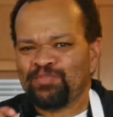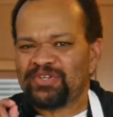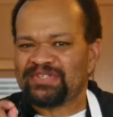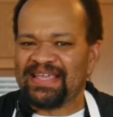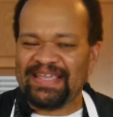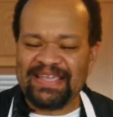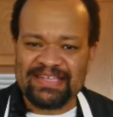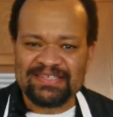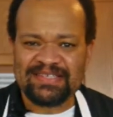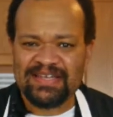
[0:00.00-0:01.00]
there's a
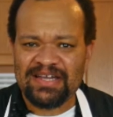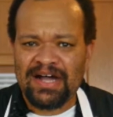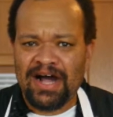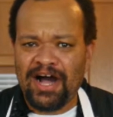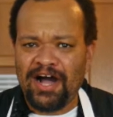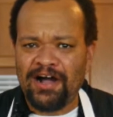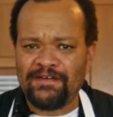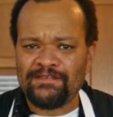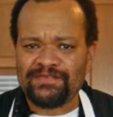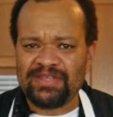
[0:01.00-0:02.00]
hint
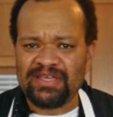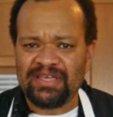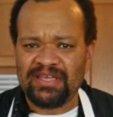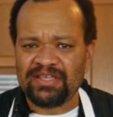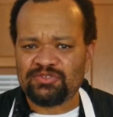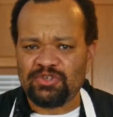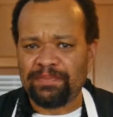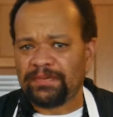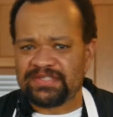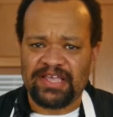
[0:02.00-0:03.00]
of the
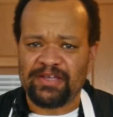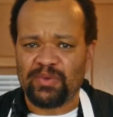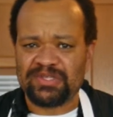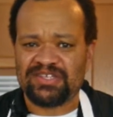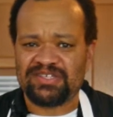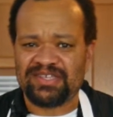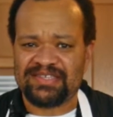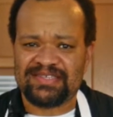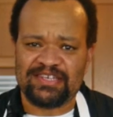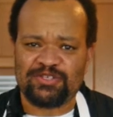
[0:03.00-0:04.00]
triple sec, which is a
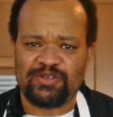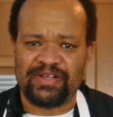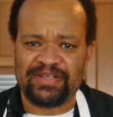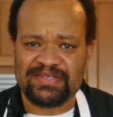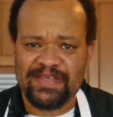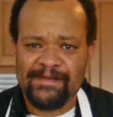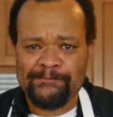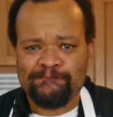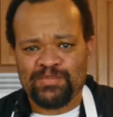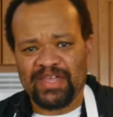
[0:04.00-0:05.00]
citrus,
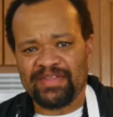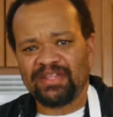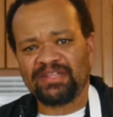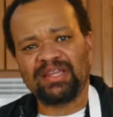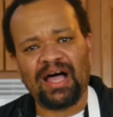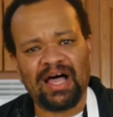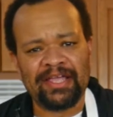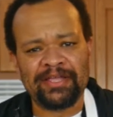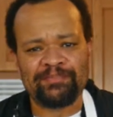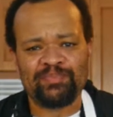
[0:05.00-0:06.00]
and the
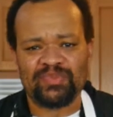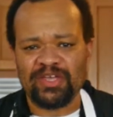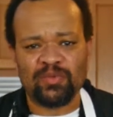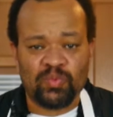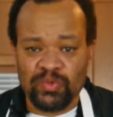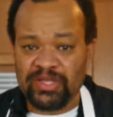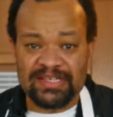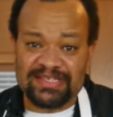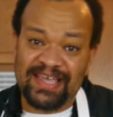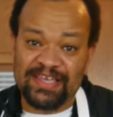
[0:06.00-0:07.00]
lime. It
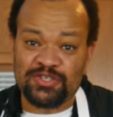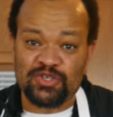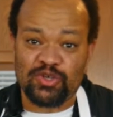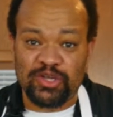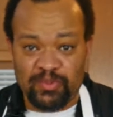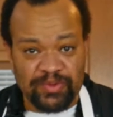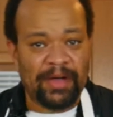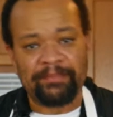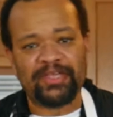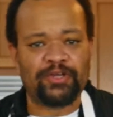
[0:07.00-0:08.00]
really tastes good
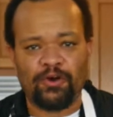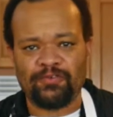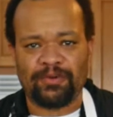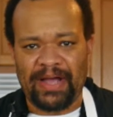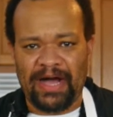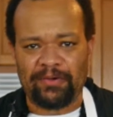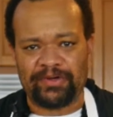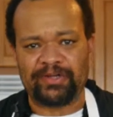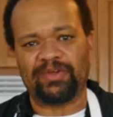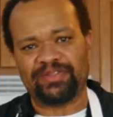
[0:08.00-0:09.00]
without being
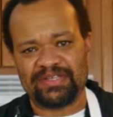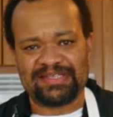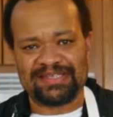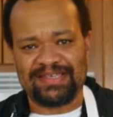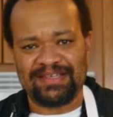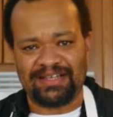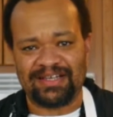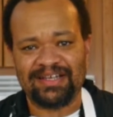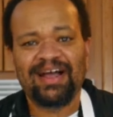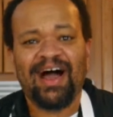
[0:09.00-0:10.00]
overpowering with the
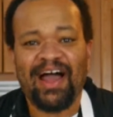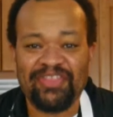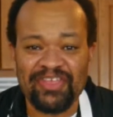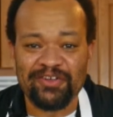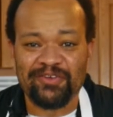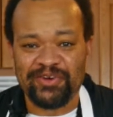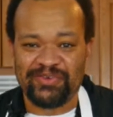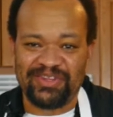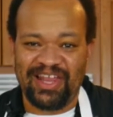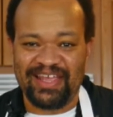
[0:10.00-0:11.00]
tequila. I think you're going
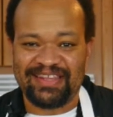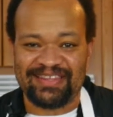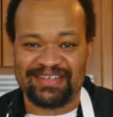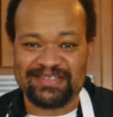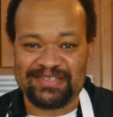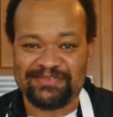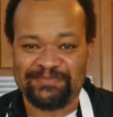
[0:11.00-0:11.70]
to like this.